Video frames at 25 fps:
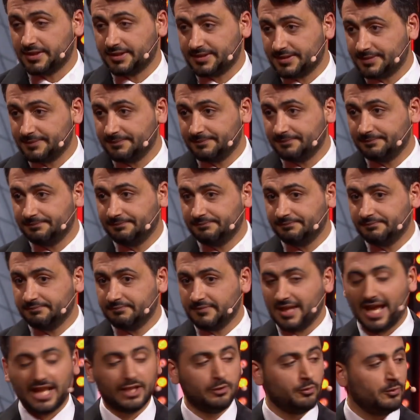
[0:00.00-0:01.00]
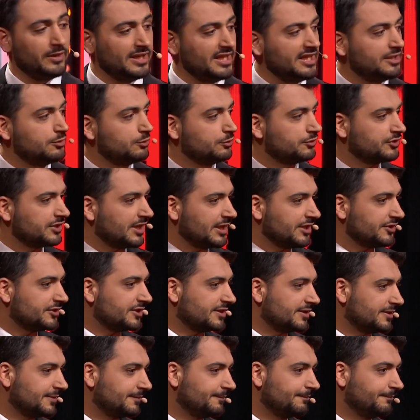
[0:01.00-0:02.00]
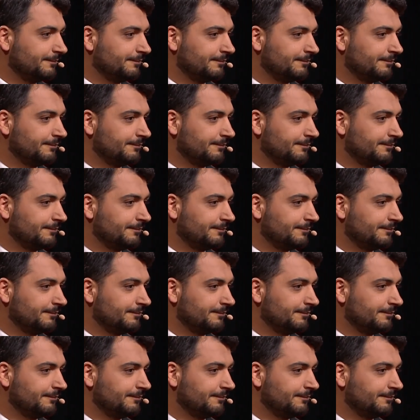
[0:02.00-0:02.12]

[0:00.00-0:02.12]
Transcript: it. And we need to change it.